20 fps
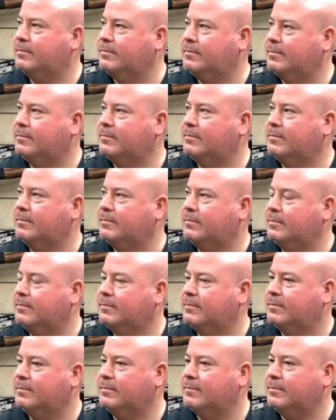
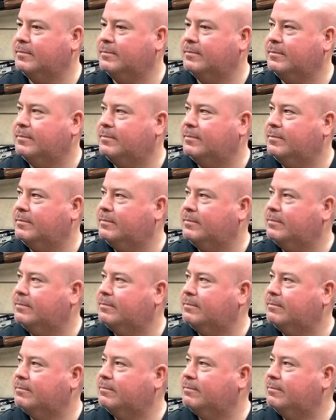
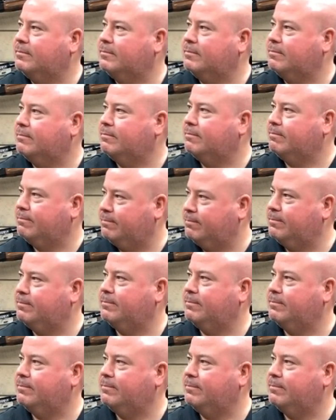(silent)